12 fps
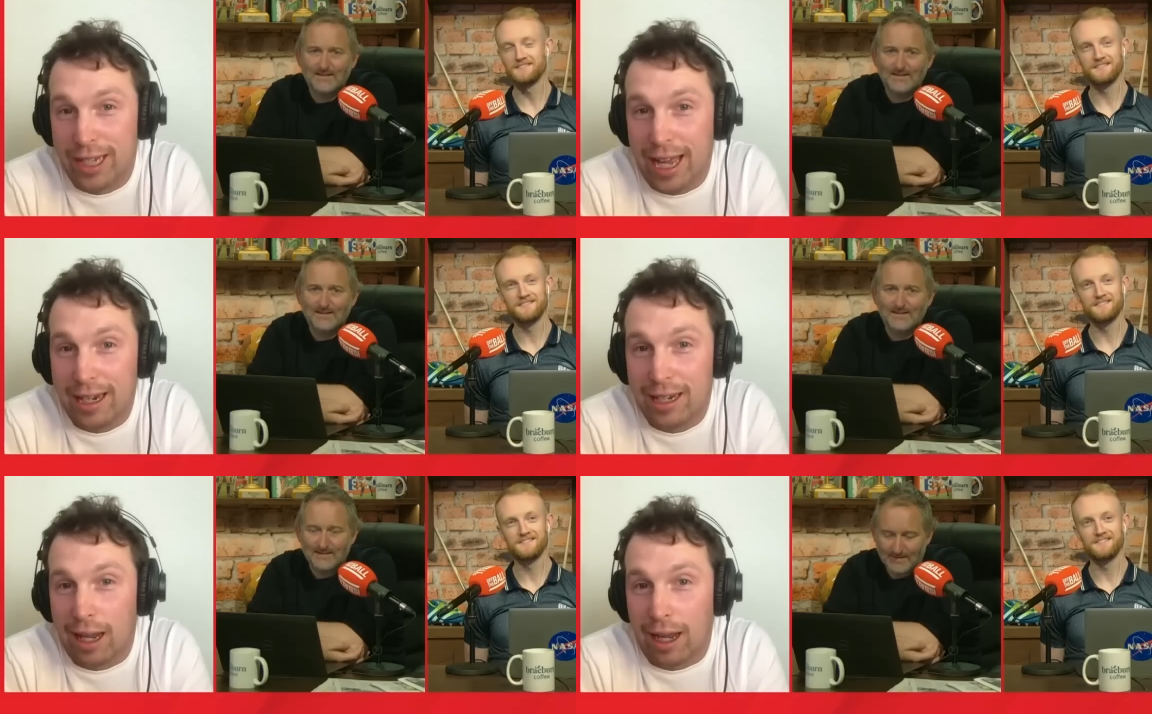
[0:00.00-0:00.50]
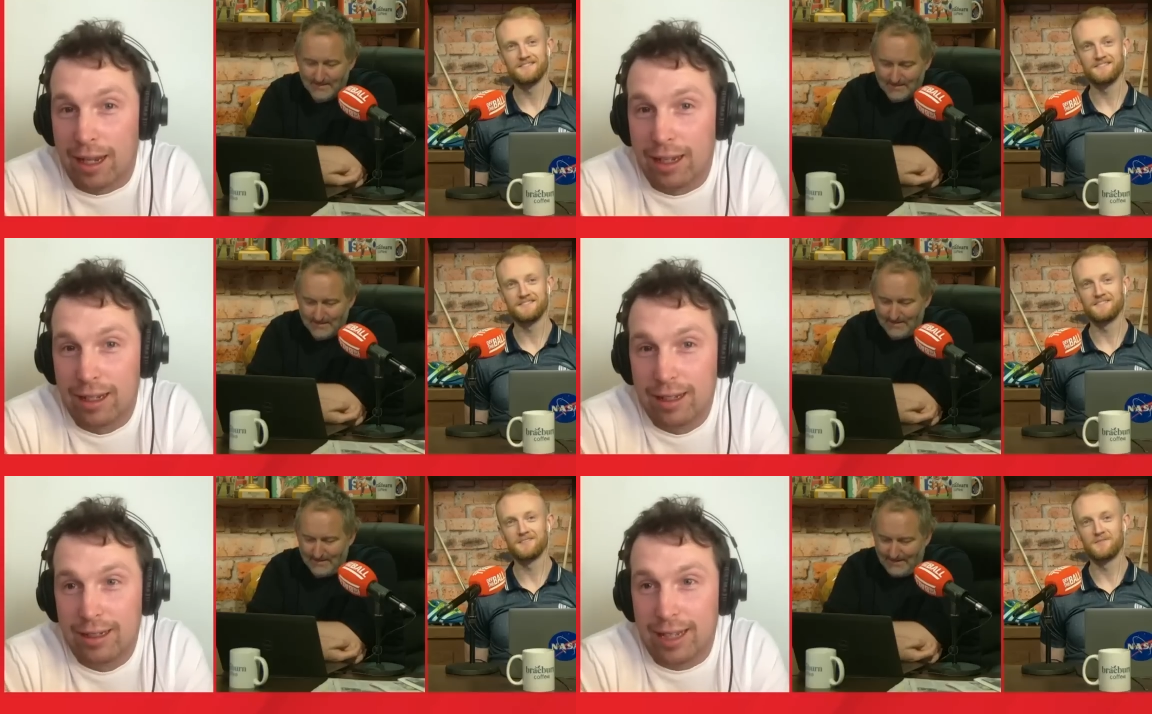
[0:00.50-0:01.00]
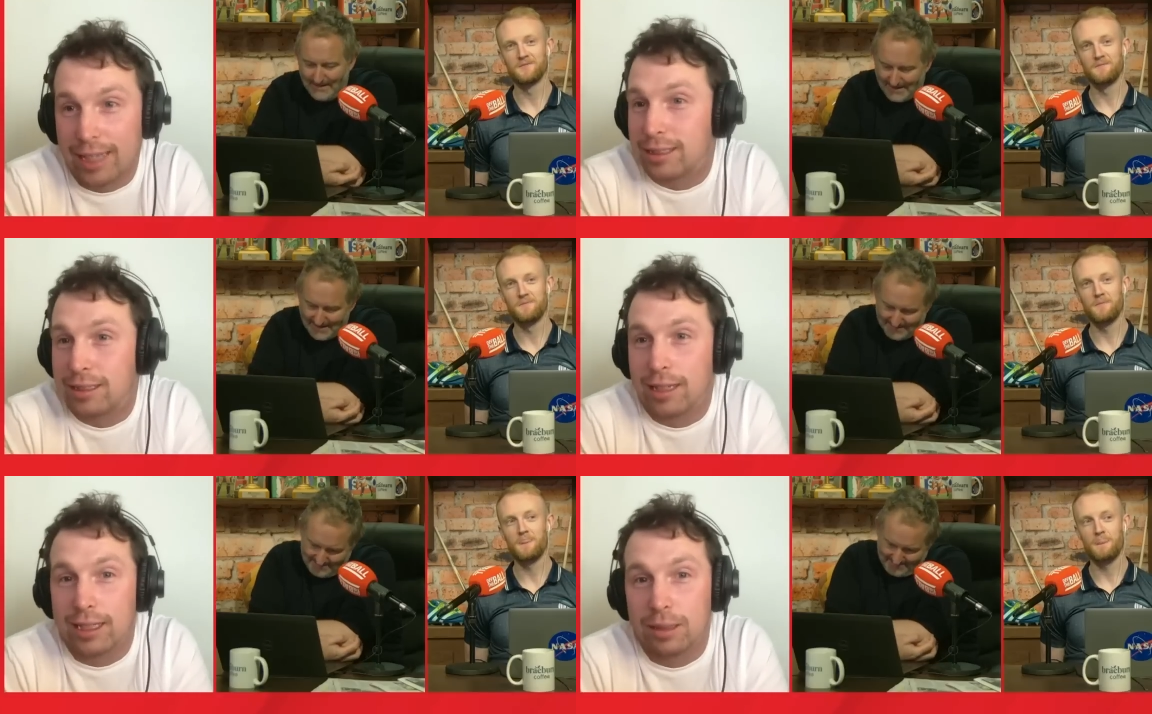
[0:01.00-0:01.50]
Speaker 1: are in tenth, like? Yeah.
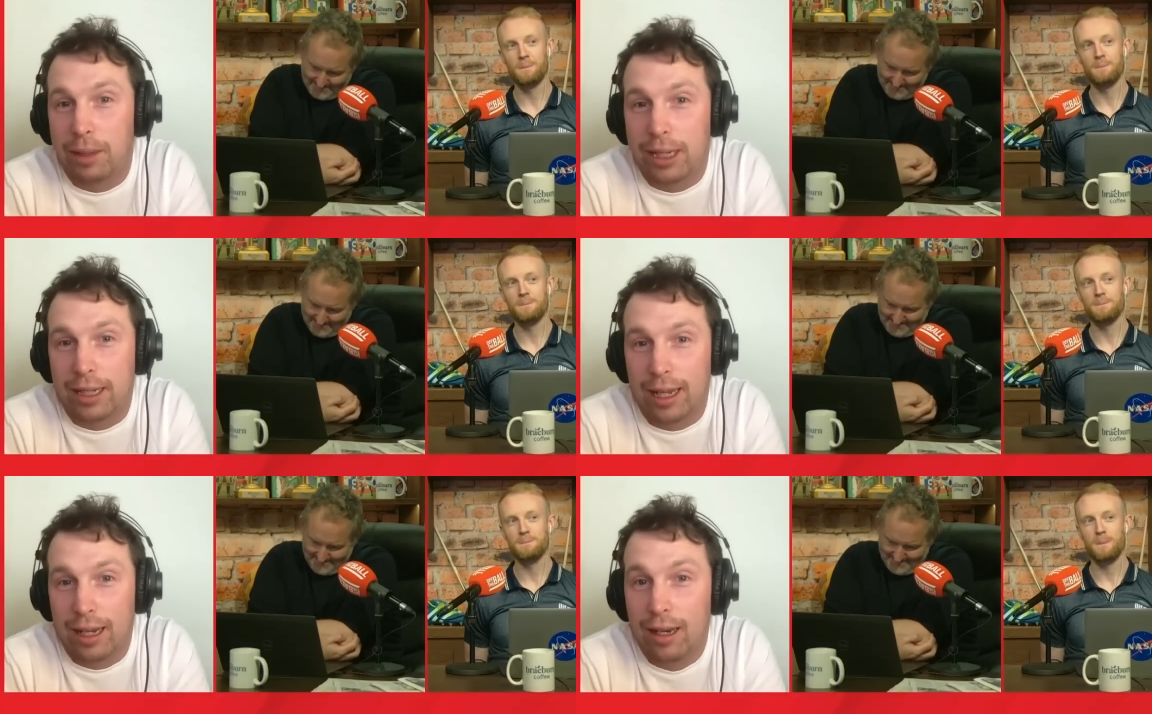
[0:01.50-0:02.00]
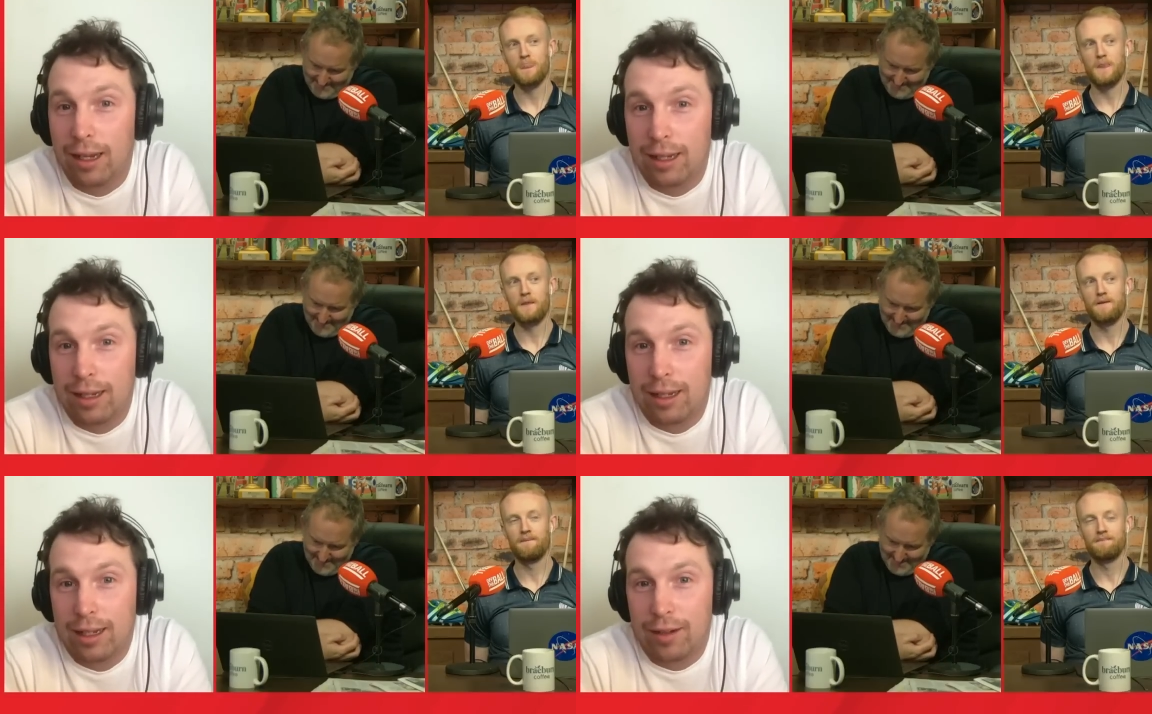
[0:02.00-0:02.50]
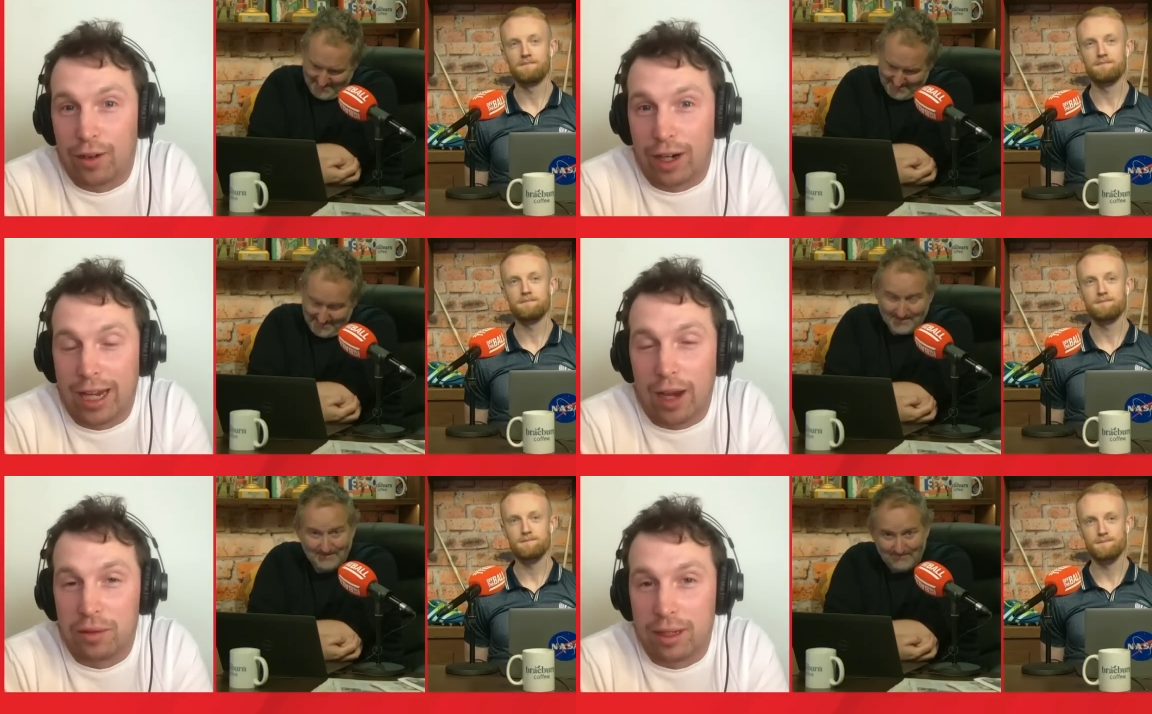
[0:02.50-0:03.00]
That's that's a big deal for
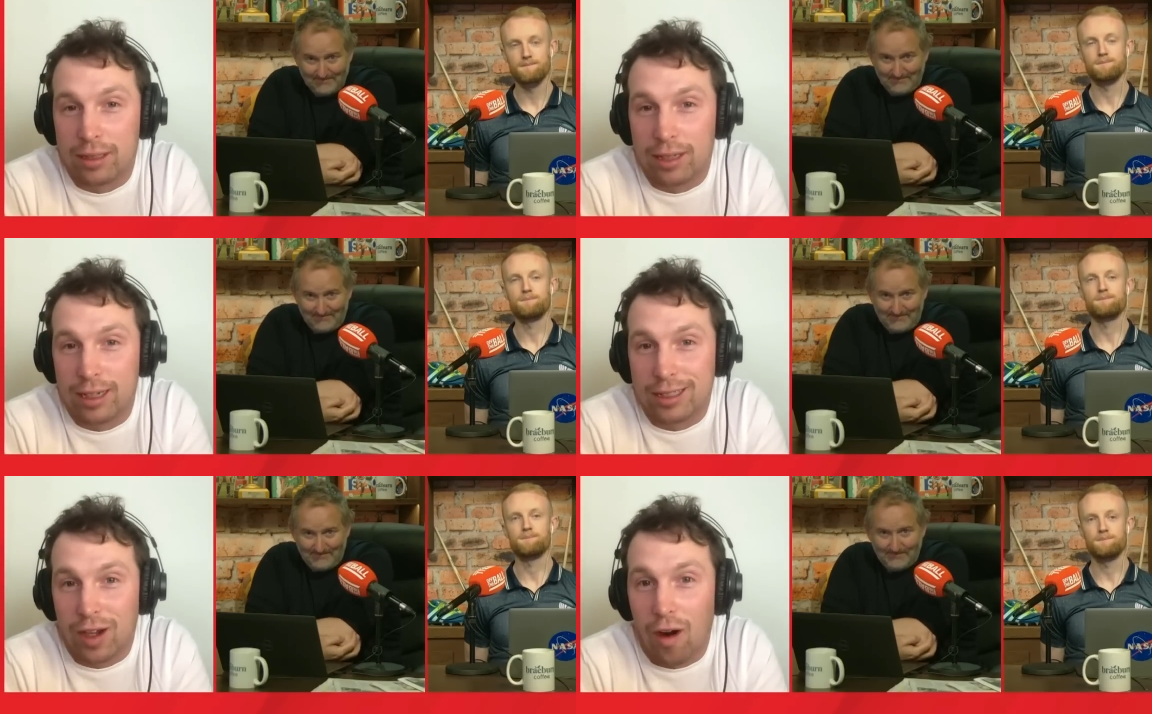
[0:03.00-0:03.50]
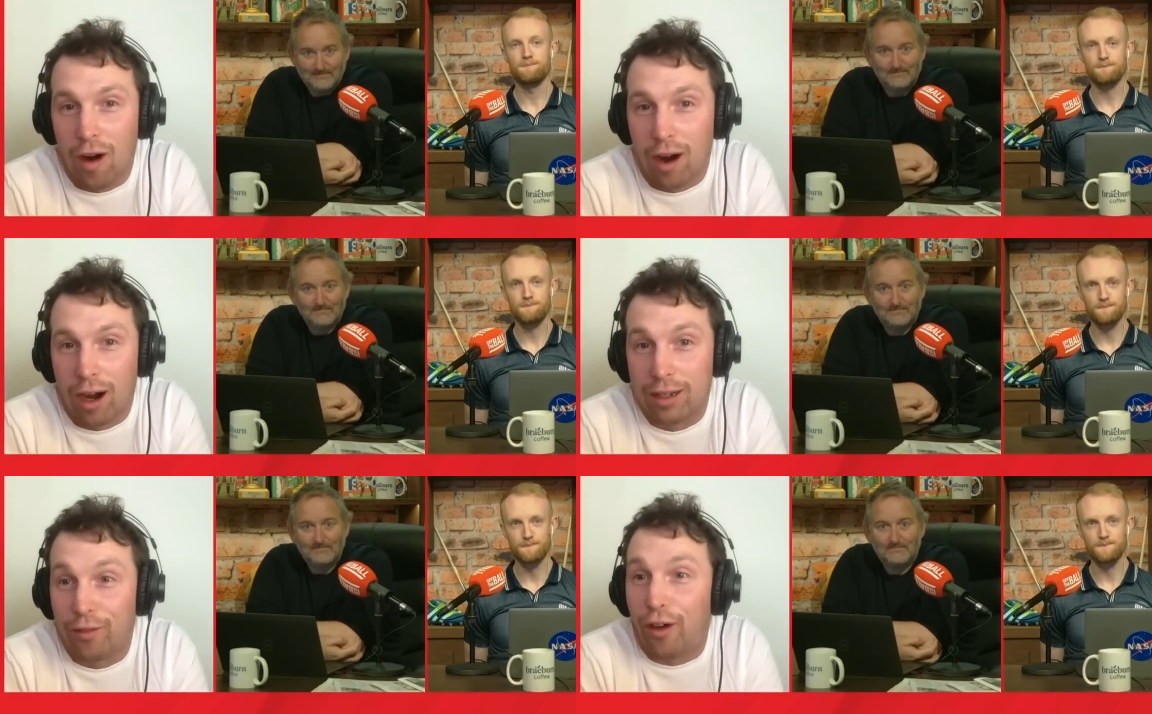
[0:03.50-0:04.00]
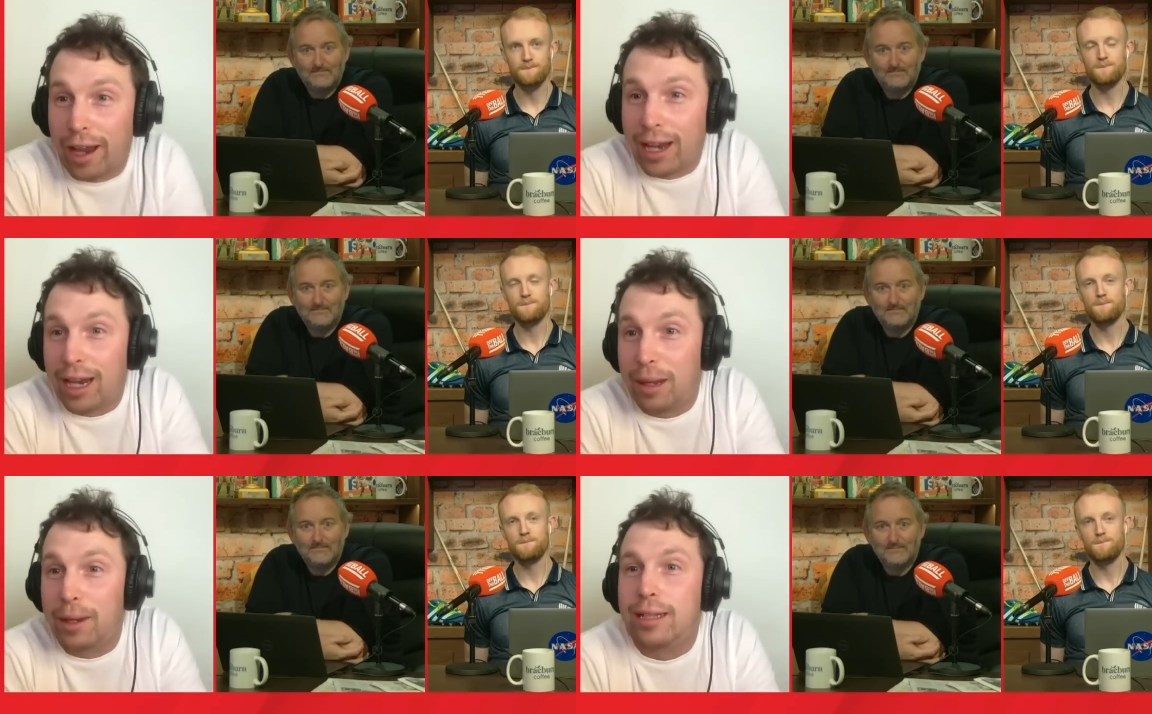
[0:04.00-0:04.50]
a county the size of Cork to
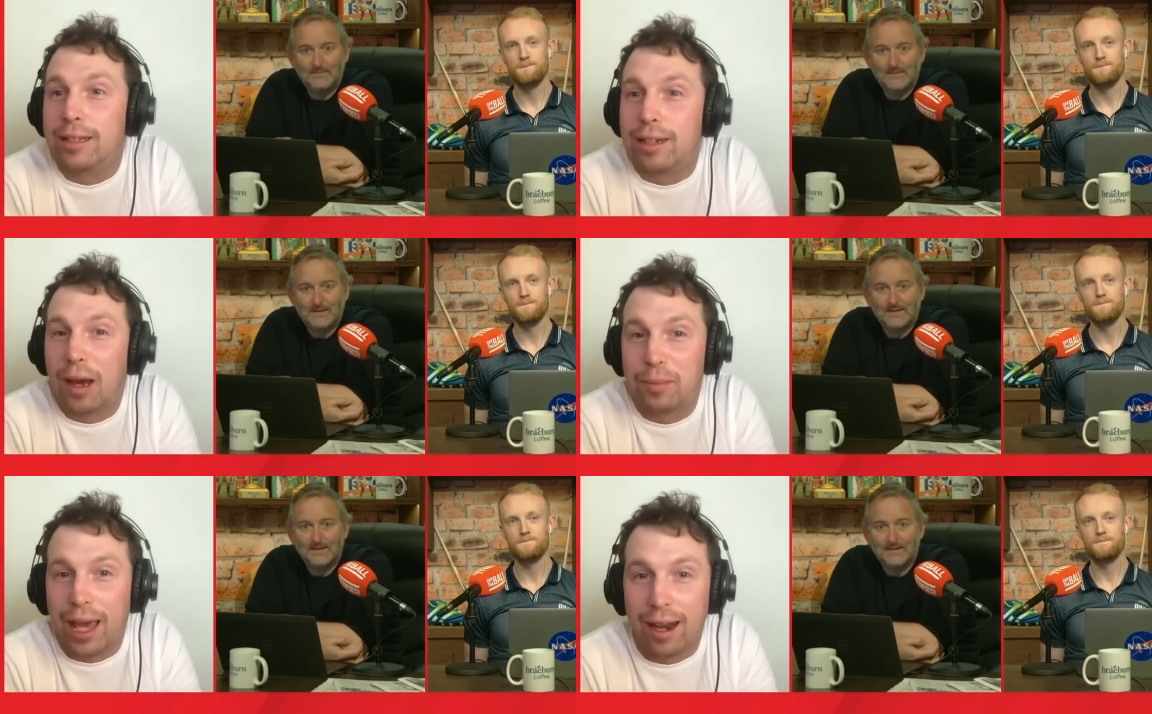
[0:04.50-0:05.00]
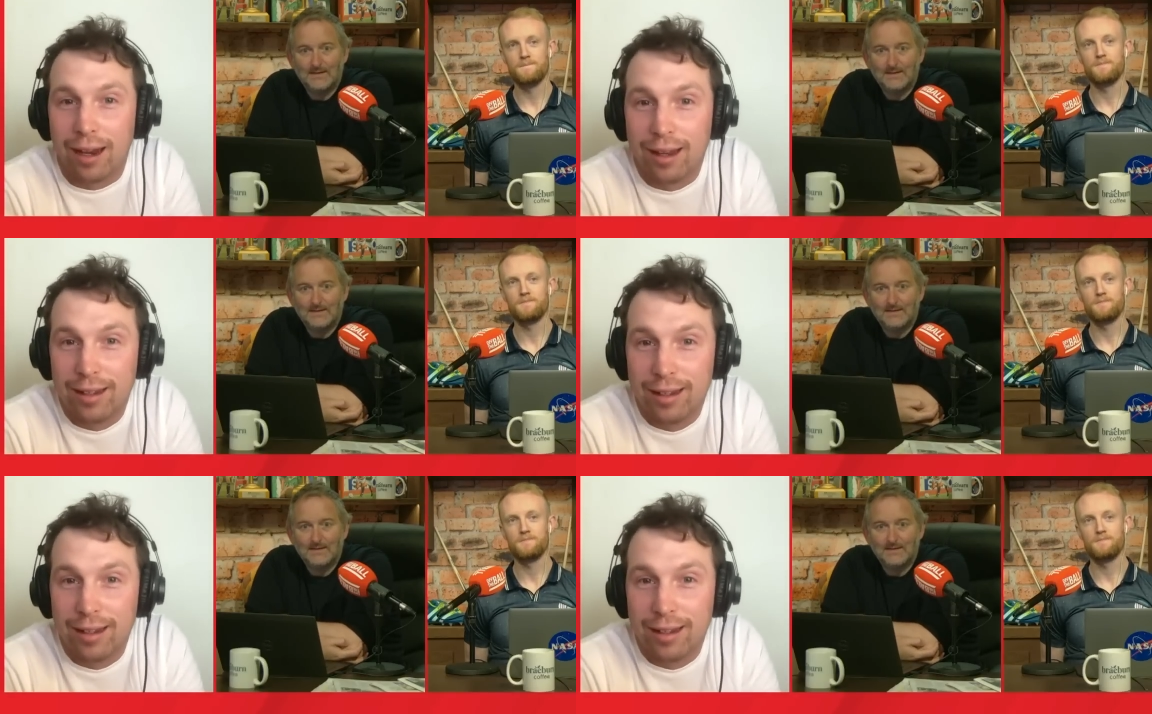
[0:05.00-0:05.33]
finally be in the top ten.